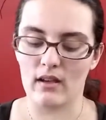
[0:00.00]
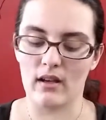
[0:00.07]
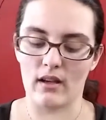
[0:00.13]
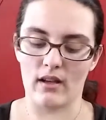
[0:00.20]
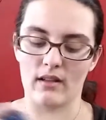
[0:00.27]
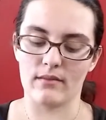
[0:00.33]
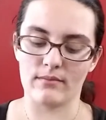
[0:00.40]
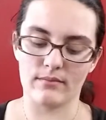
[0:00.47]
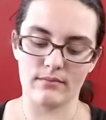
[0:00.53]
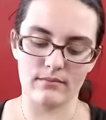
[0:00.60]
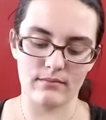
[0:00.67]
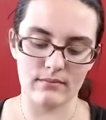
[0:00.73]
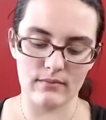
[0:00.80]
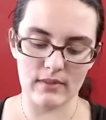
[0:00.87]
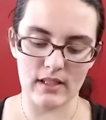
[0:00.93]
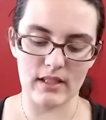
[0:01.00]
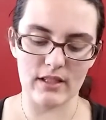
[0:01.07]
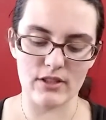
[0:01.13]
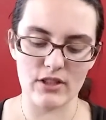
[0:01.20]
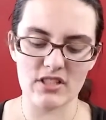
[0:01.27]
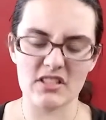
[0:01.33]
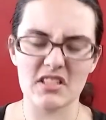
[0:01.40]
And
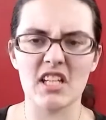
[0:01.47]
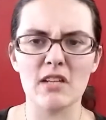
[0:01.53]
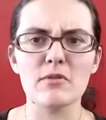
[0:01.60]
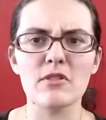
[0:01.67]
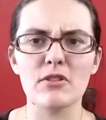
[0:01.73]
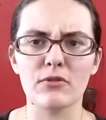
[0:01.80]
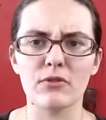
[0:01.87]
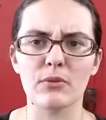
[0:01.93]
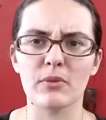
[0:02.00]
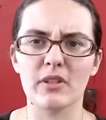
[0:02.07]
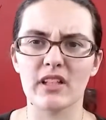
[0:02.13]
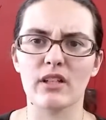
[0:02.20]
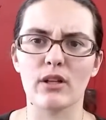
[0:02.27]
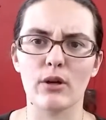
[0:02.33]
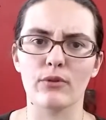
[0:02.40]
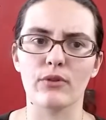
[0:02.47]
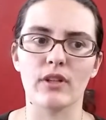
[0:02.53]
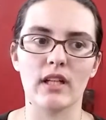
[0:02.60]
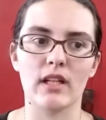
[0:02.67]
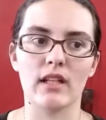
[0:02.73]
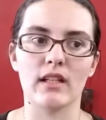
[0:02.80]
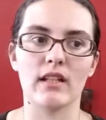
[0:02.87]
it just keeps you from getting
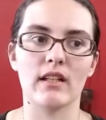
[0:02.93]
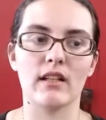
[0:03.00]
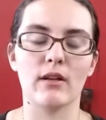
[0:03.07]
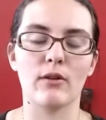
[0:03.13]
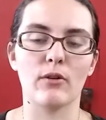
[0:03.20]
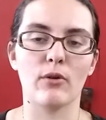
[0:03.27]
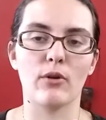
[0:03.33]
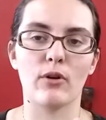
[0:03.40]
overheated